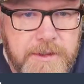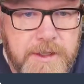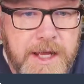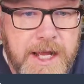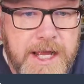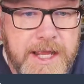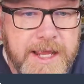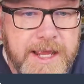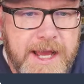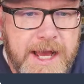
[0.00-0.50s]

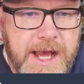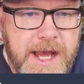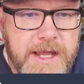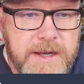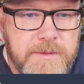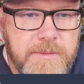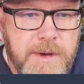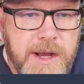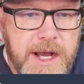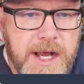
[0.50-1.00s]
I
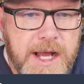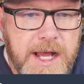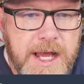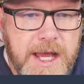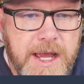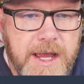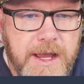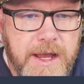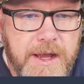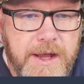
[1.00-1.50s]
got
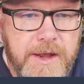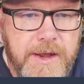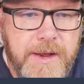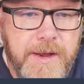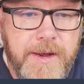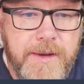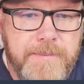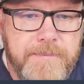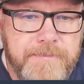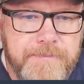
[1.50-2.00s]
my
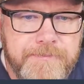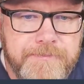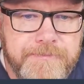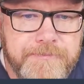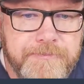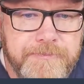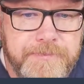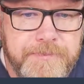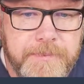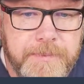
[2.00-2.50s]
um,
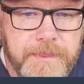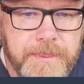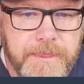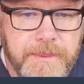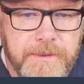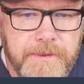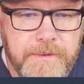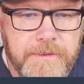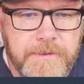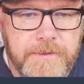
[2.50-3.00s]

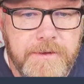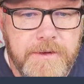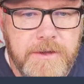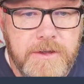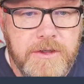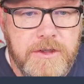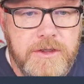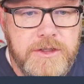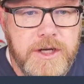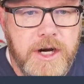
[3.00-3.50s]

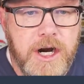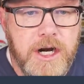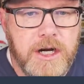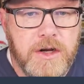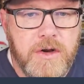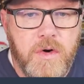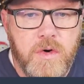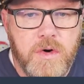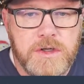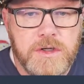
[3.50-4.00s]

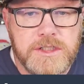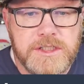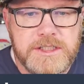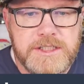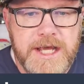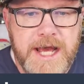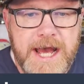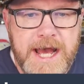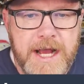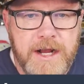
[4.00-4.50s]
Dark Horse
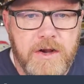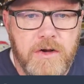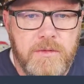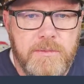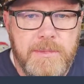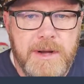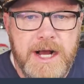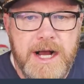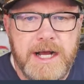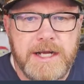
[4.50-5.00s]

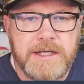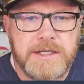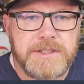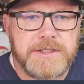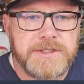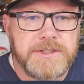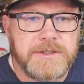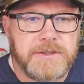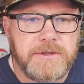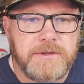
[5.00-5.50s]
Tackle
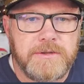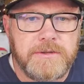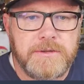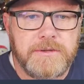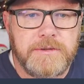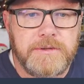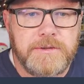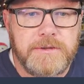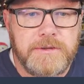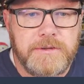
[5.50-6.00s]
Box.
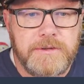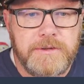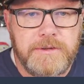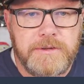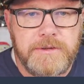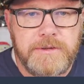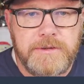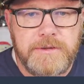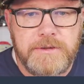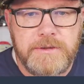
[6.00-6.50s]

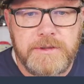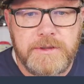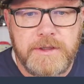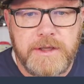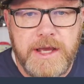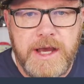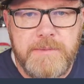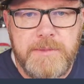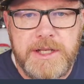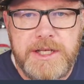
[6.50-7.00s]

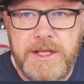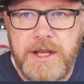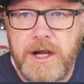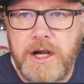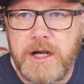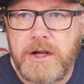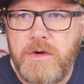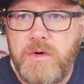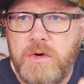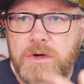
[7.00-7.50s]
Got my
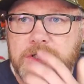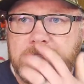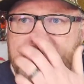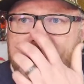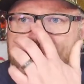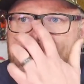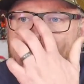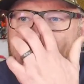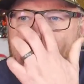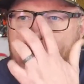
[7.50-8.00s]
Dark Horse
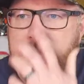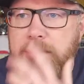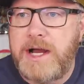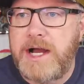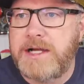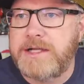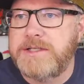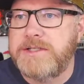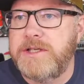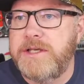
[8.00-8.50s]
Tackle
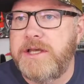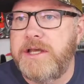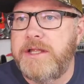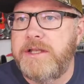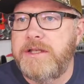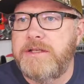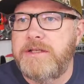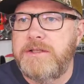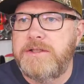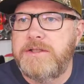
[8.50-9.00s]
Box
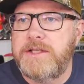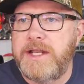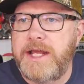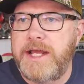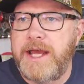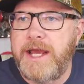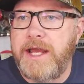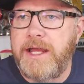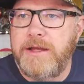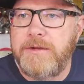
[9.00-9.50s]
in
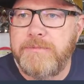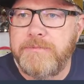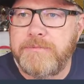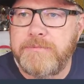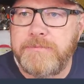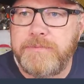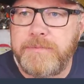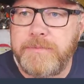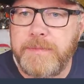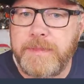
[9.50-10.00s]
today.
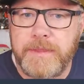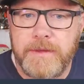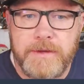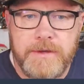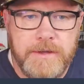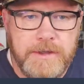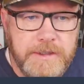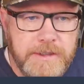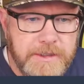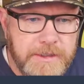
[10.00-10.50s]

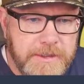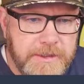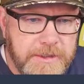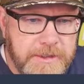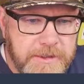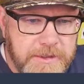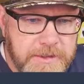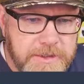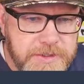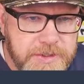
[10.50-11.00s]

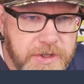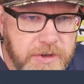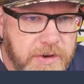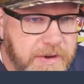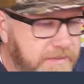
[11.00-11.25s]
So